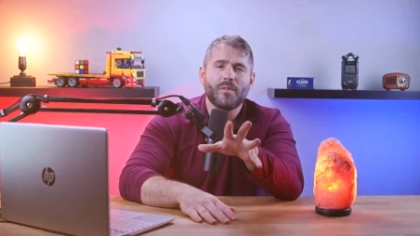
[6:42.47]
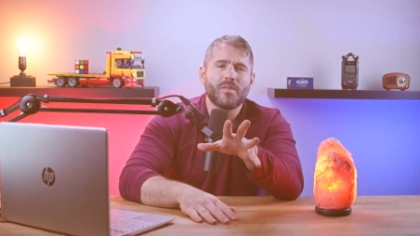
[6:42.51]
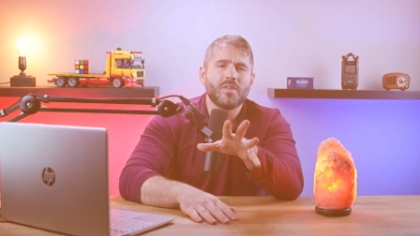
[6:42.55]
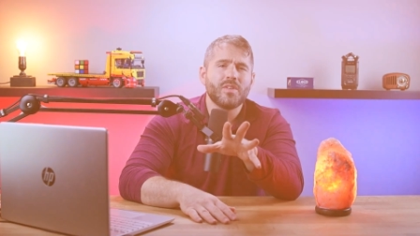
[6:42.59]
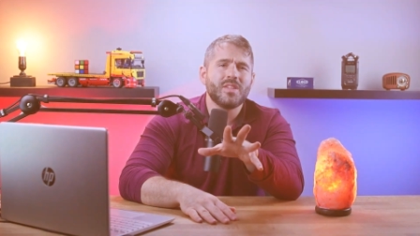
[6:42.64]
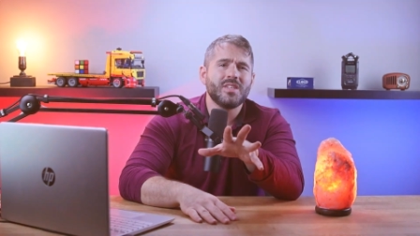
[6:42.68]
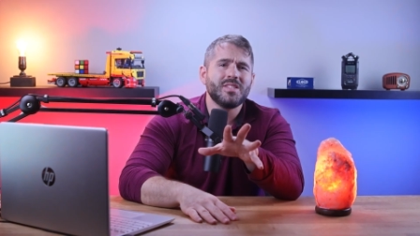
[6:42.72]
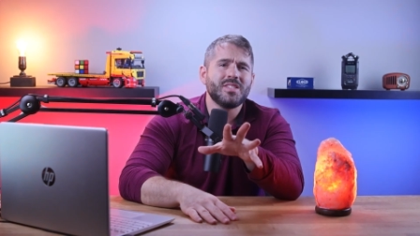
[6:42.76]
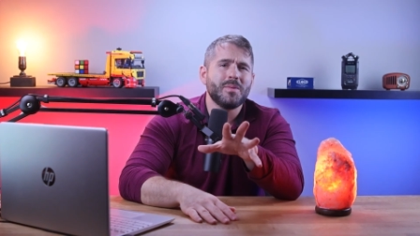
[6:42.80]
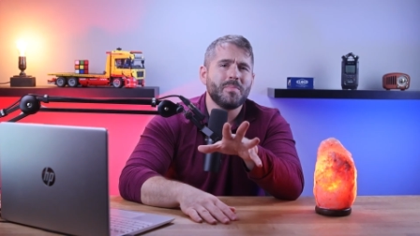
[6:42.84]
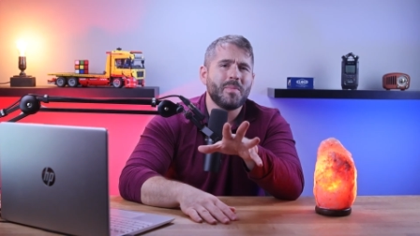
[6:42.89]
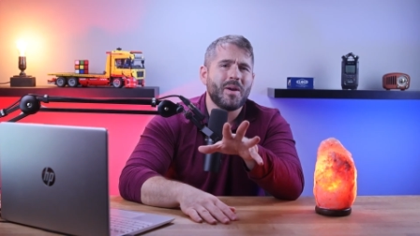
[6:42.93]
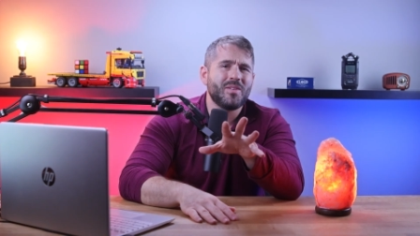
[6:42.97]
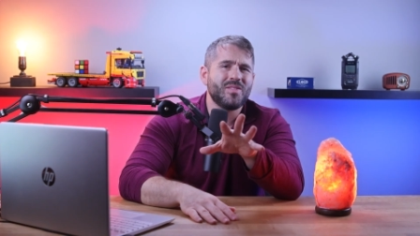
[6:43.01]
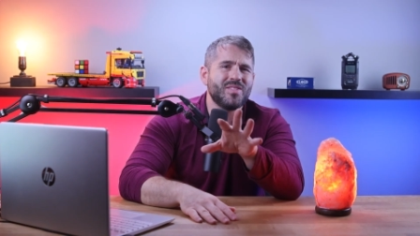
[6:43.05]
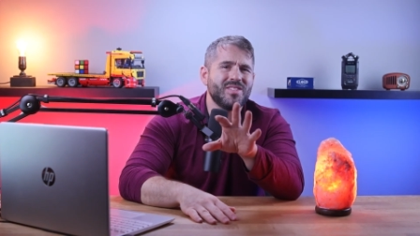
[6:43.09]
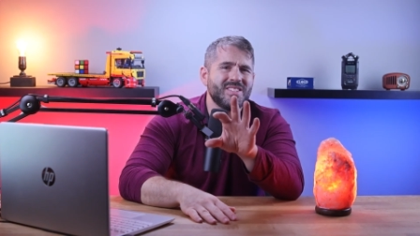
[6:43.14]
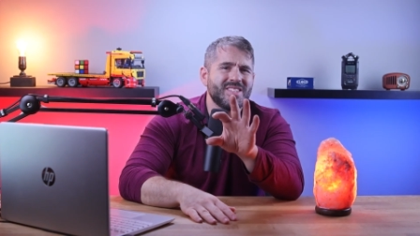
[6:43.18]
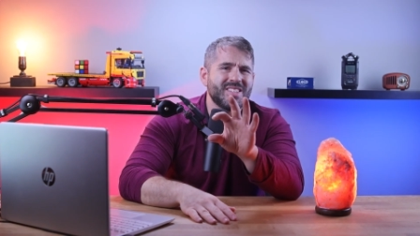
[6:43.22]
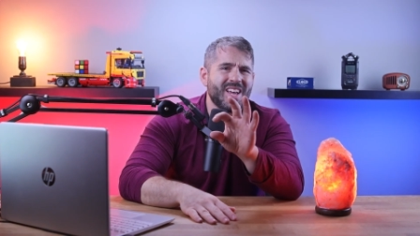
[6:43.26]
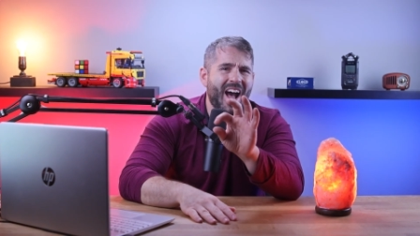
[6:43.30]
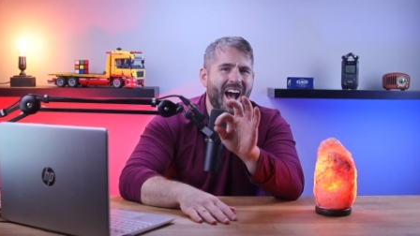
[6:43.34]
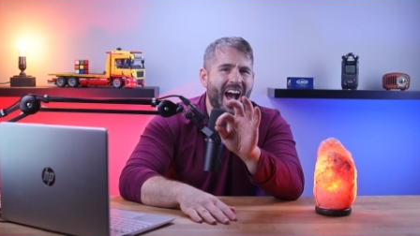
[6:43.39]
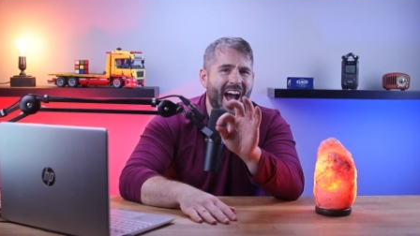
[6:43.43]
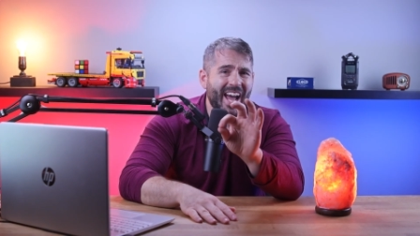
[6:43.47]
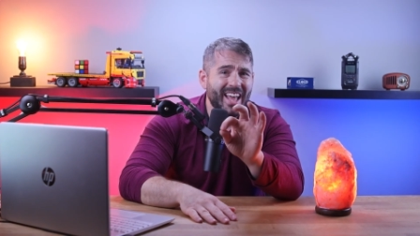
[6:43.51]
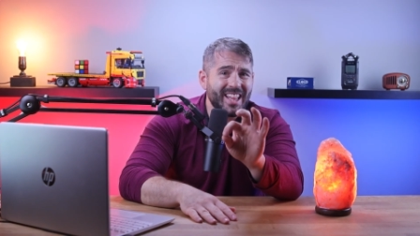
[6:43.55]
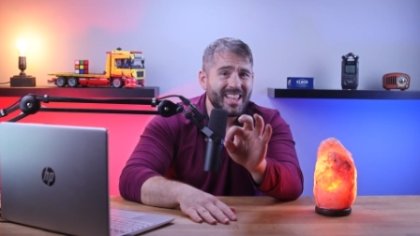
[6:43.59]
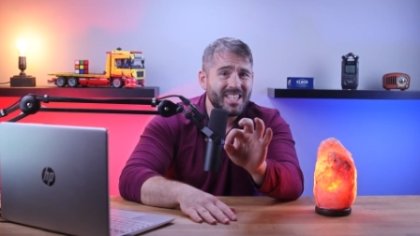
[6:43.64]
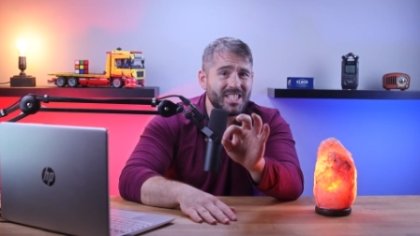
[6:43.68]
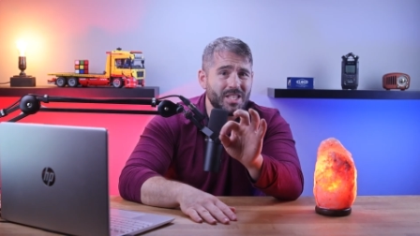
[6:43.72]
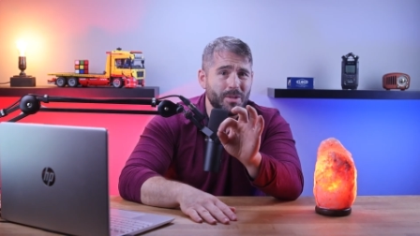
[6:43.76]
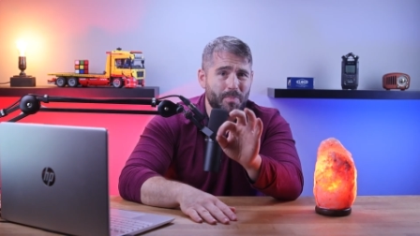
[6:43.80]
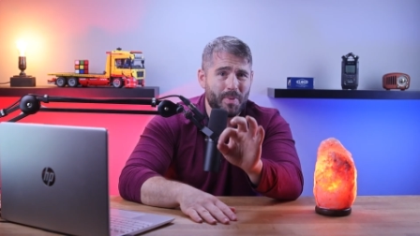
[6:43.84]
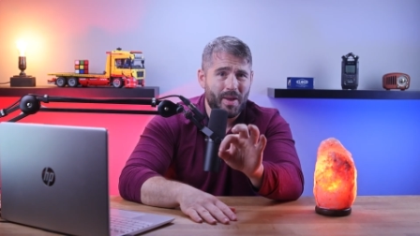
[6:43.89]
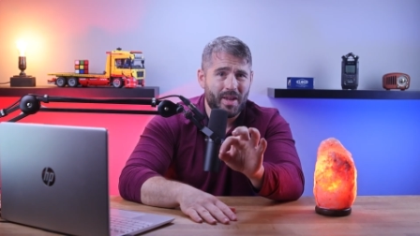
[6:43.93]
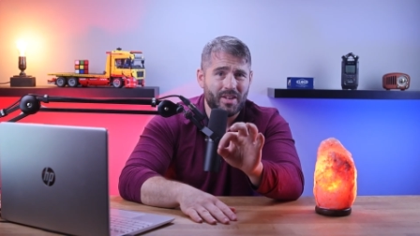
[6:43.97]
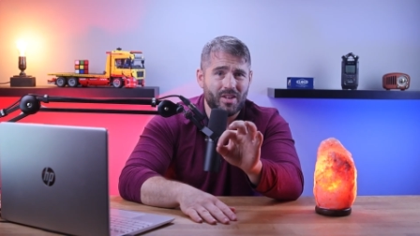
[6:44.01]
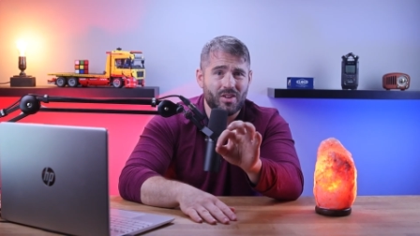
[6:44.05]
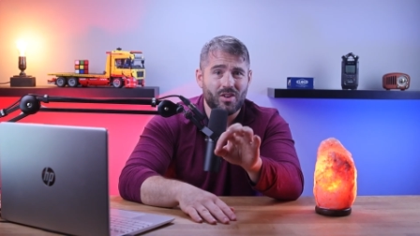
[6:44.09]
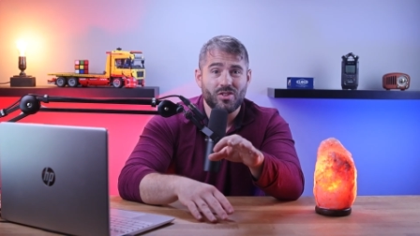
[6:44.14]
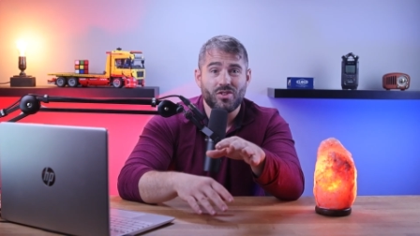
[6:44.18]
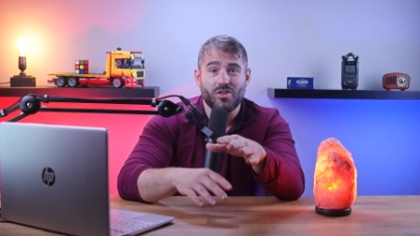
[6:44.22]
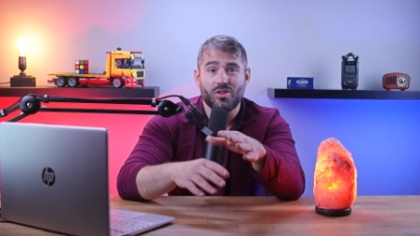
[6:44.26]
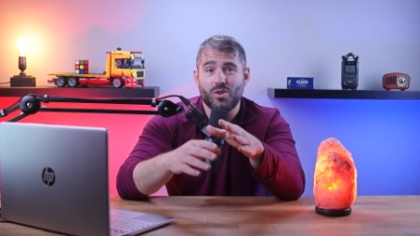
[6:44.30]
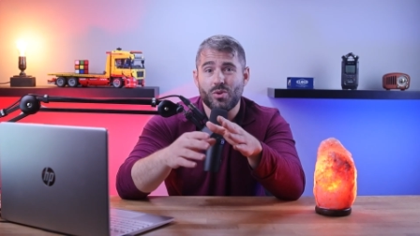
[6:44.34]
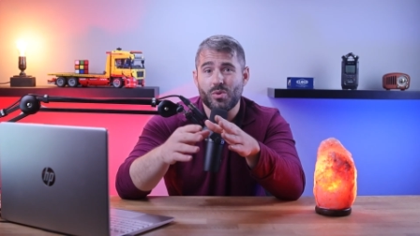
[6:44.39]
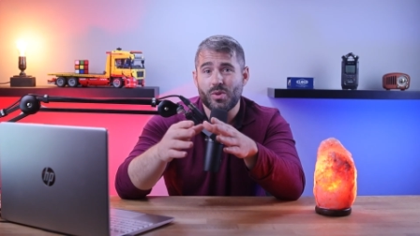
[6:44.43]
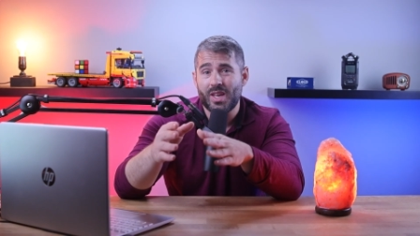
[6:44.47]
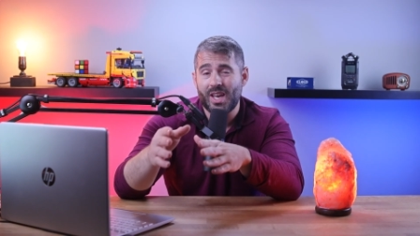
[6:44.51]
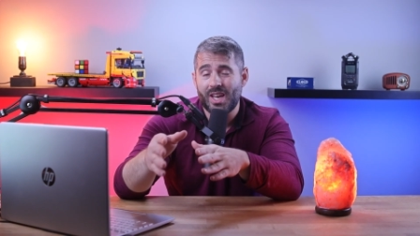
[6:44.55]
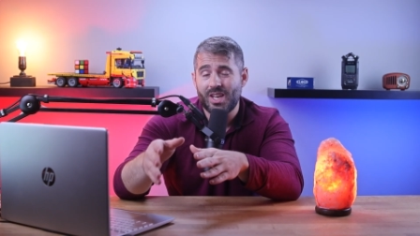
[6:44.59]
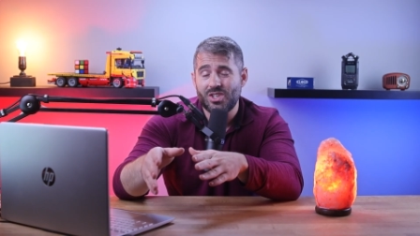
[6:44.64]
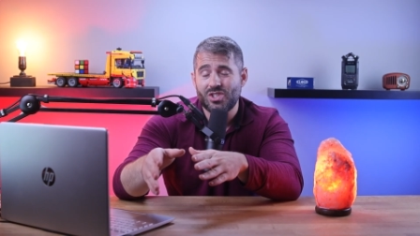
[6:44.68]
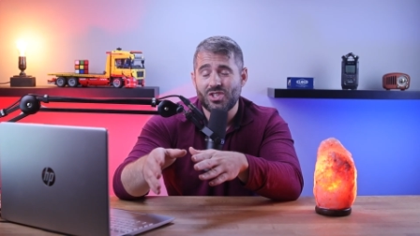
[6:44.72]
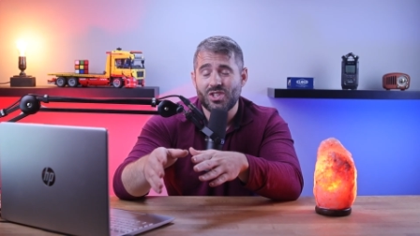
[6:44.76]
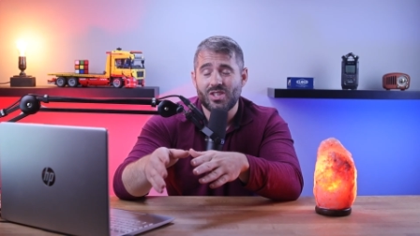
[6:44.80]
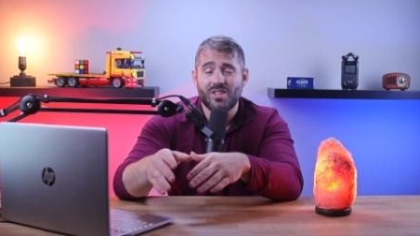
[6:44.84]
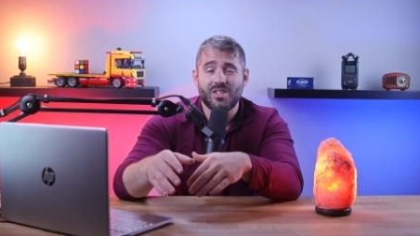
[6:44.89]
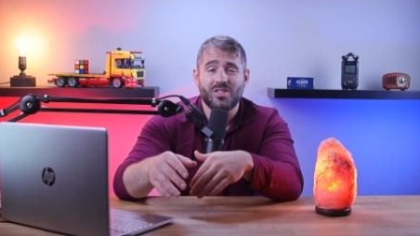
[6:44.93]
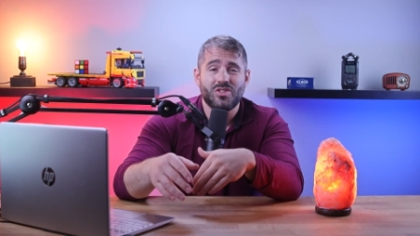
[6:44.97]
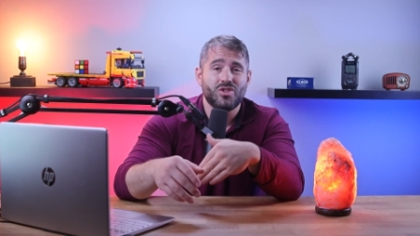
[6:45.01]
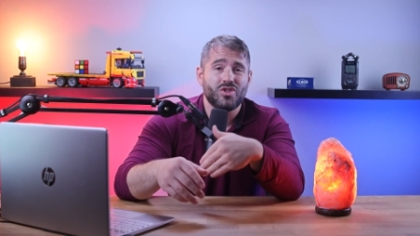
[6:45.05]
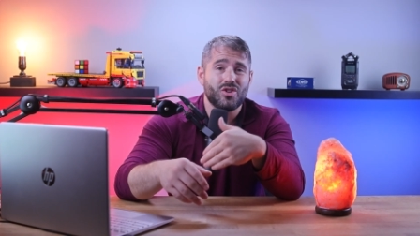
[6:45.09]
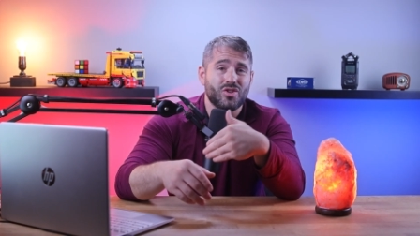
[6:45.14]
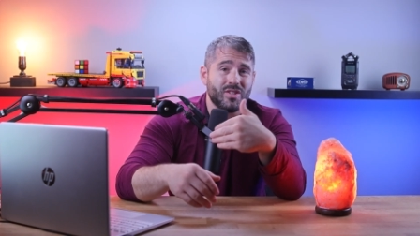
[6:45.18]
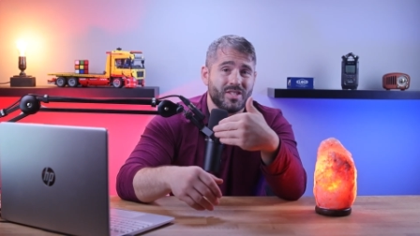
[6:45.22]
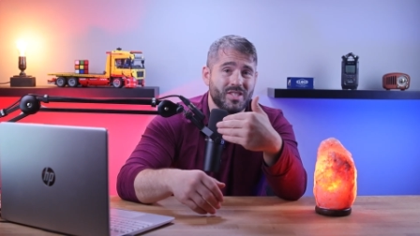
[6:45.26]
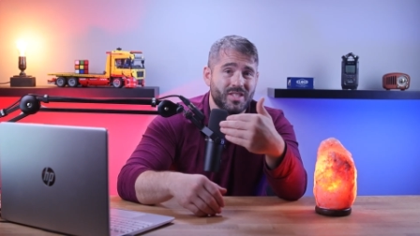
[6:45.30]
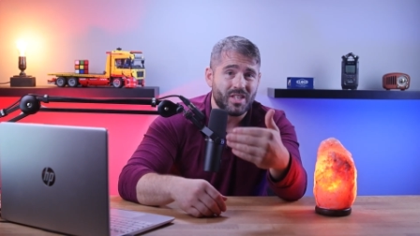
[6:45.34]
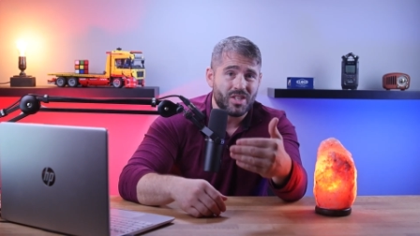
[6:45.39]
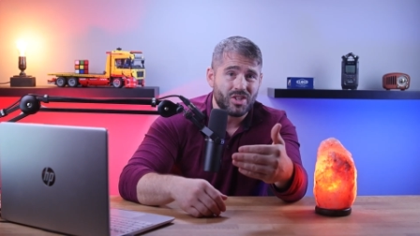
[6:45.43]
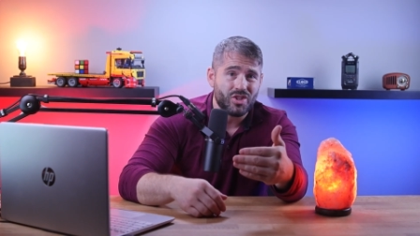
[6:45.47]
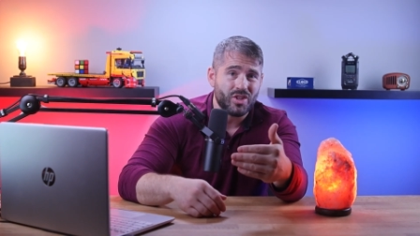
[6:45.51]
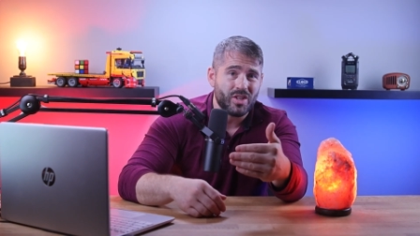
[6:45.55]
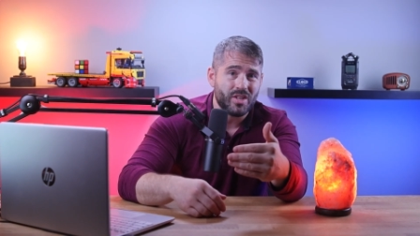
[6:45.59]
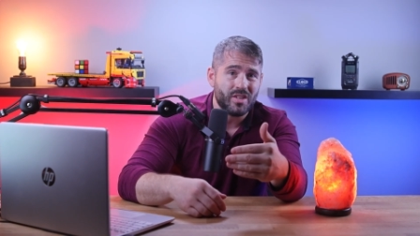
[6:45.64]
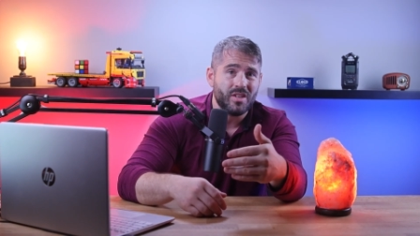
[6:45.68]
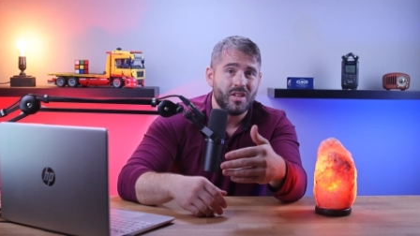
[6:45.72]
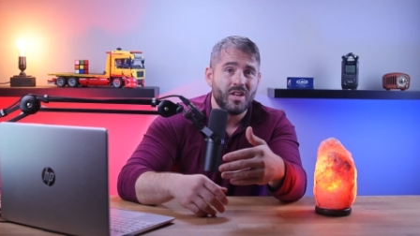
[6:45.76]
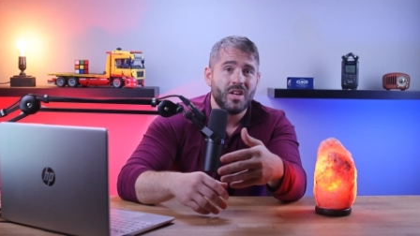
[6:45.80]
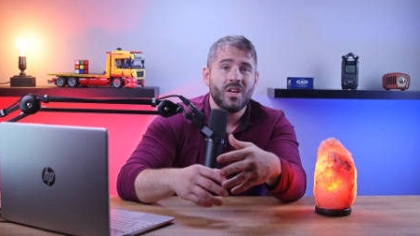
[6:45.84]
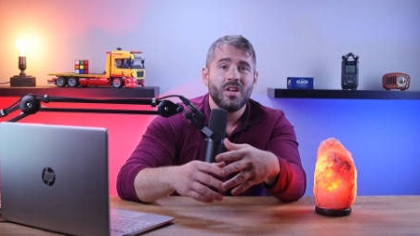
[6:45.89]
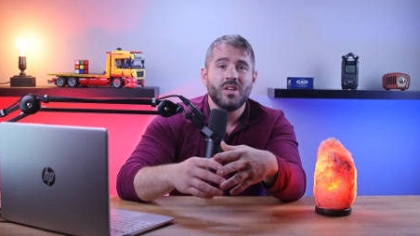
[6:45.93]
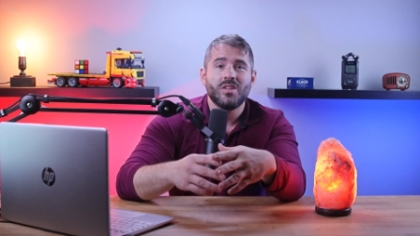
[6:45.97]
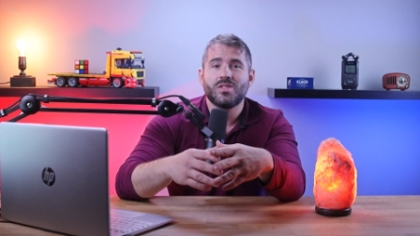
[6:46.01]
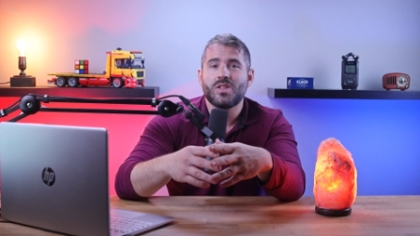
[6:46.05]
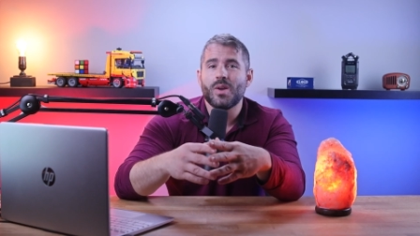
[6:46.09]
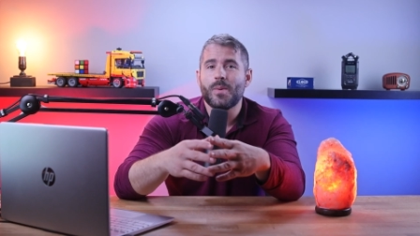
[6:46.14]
However, this amount is highly dependent on your location and jurisdiction,